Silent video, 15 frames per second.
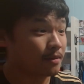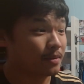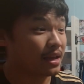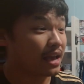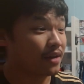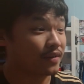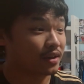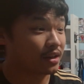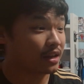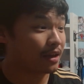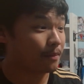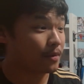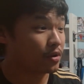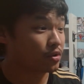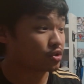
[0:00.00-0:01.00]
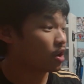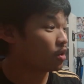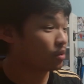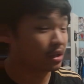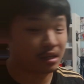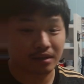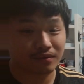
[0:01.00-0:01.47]
be having nightmares, not
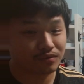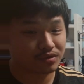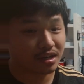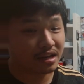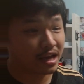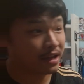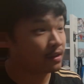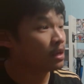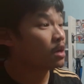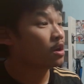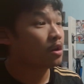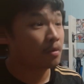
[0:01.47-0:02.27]
only tonight,